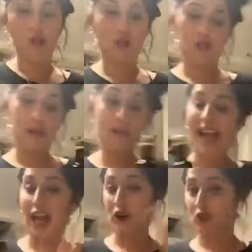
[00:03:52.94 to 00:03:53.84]
Yubi.
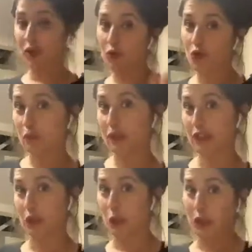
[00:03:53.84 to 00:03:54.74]
Mira, no te
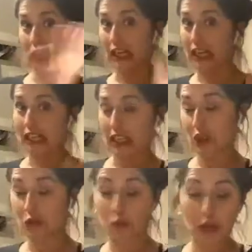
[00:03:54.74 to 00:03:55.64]
preocupes, okay? Aquí
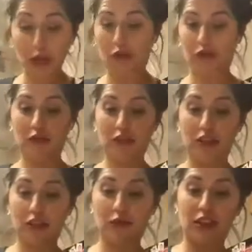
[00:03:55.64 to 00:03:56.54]
yo puedo.
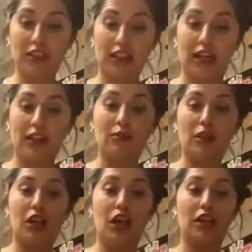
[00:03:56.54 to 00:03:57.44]
Look, we're just gonna add a little bit
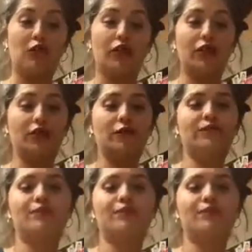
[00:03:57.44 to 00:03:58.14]
of olive oil.